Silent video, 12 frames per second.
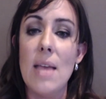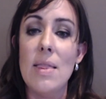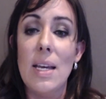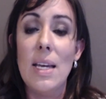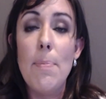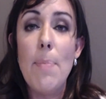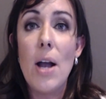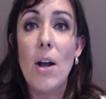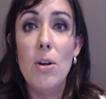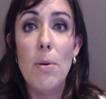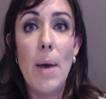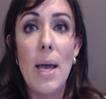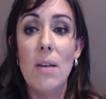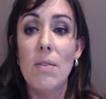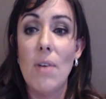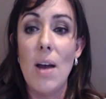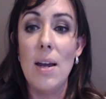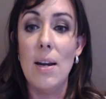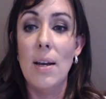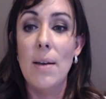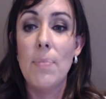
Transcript: and then get back on your bike and ride.